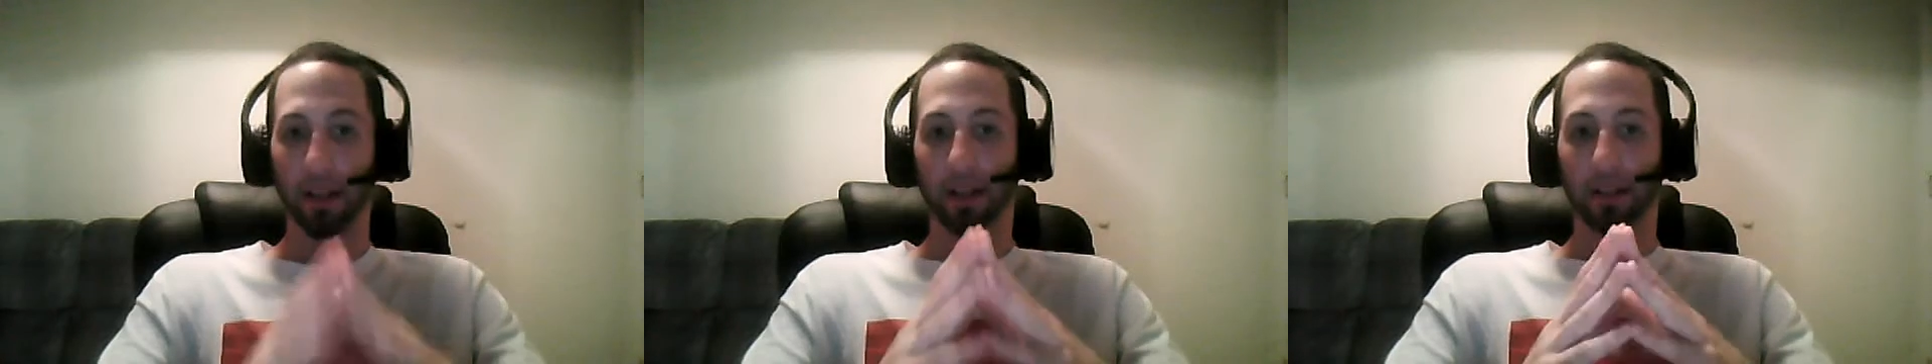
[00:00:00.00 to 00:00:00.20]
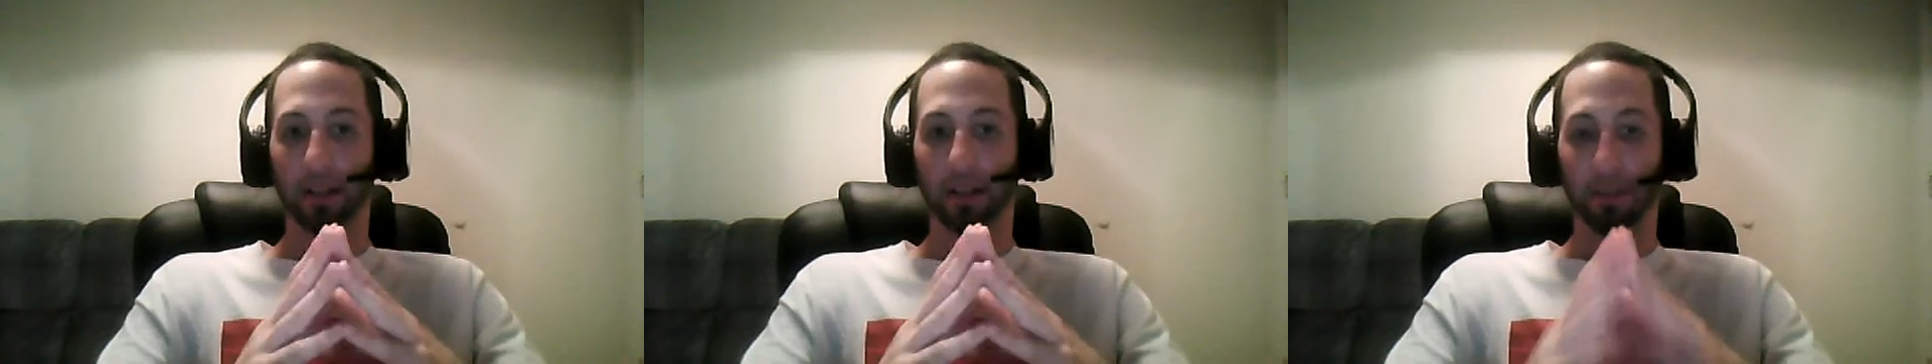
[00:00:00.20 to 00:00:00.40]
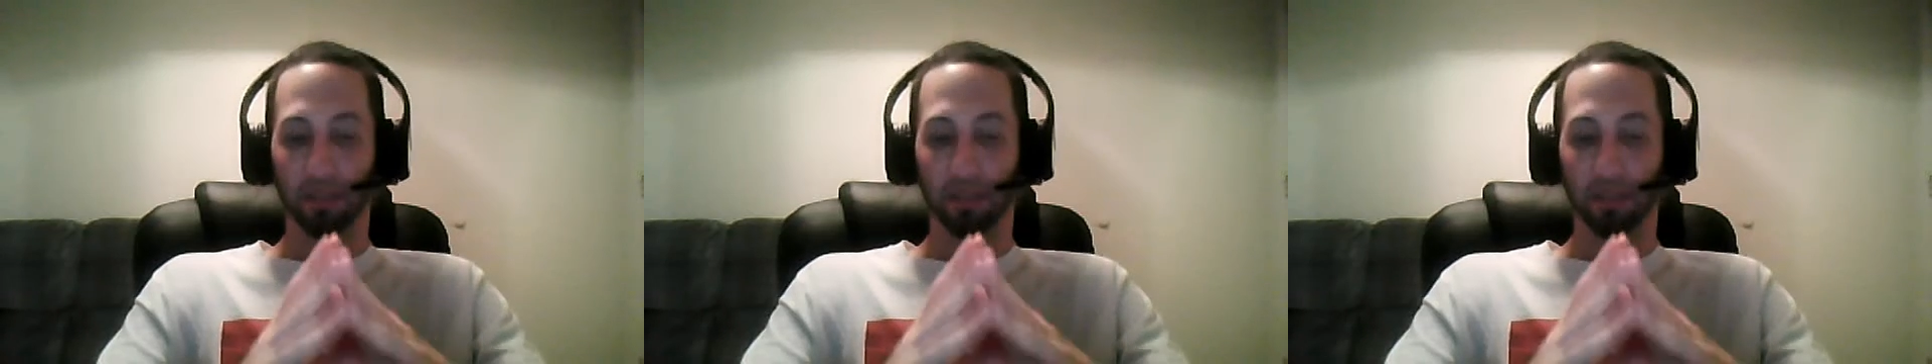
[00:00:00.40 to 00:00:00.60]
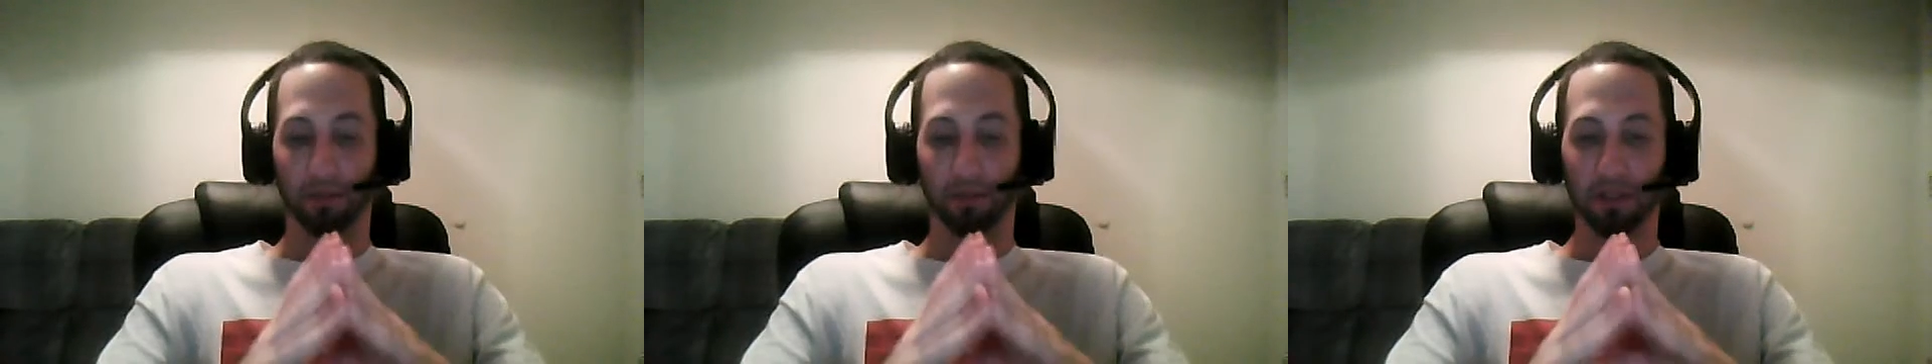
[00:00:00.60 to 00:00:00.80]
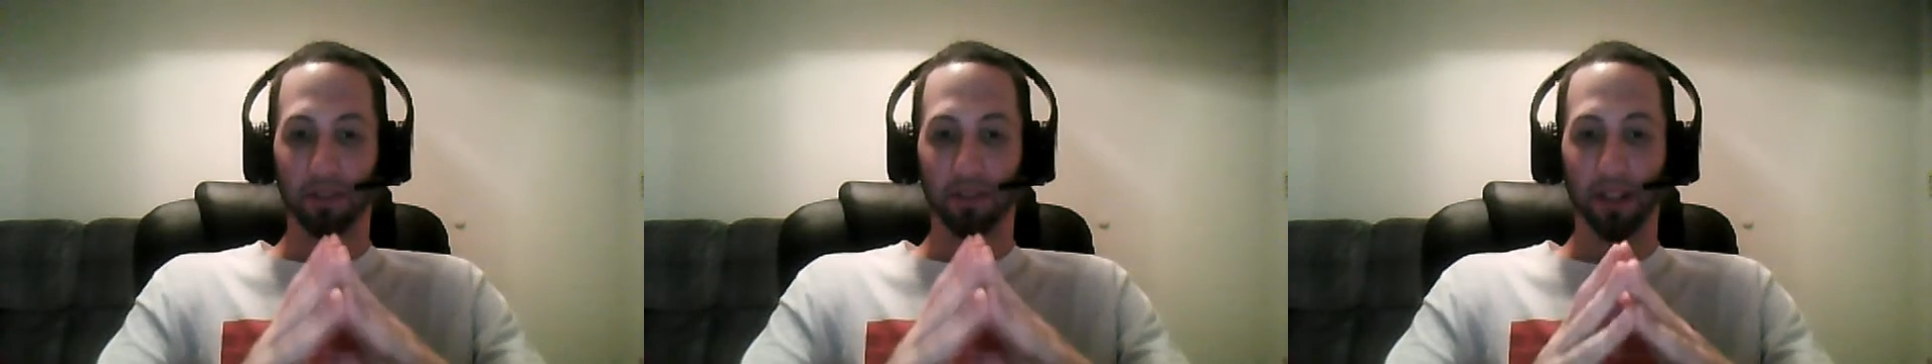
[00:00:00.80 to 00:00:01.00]
Who
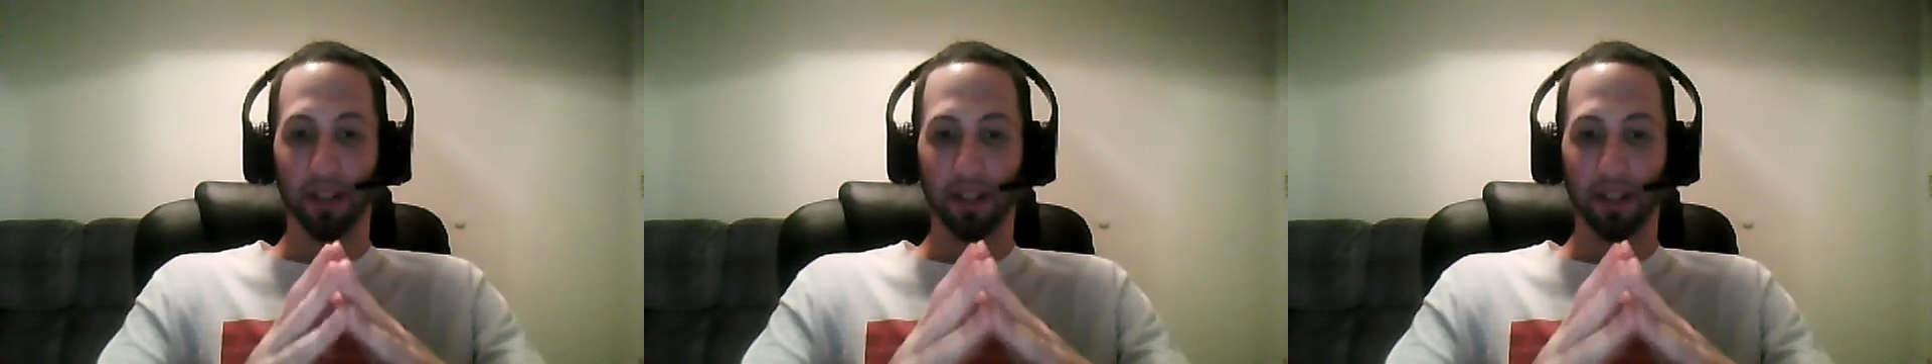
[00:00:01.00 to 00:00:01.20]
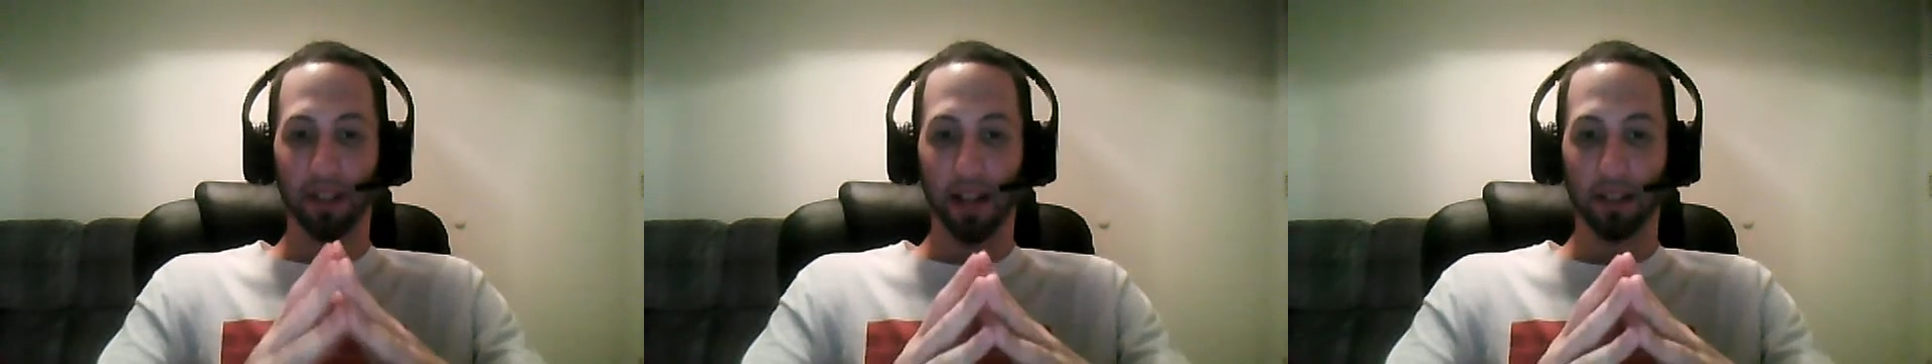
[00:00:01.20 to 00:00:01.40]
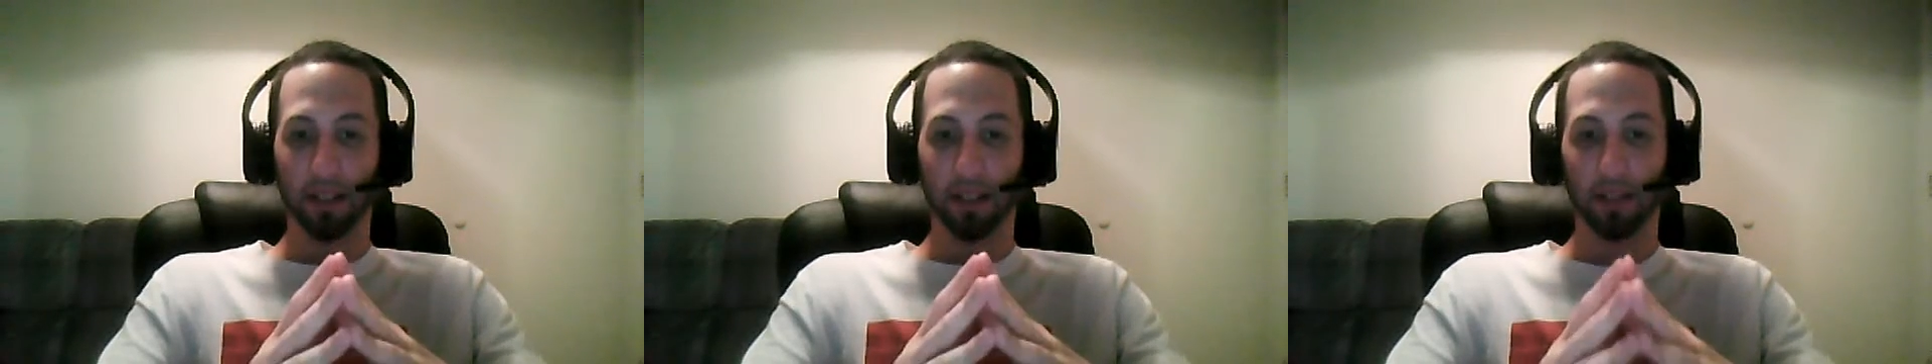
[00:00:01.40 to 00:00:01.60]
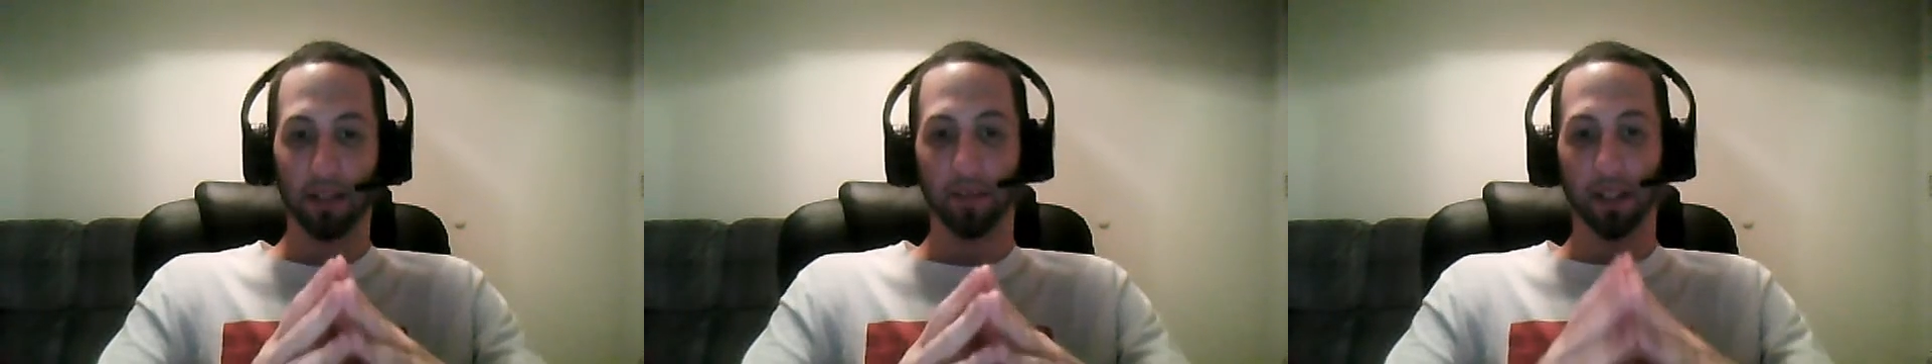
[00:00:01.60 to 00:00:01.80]
supports the fair tax?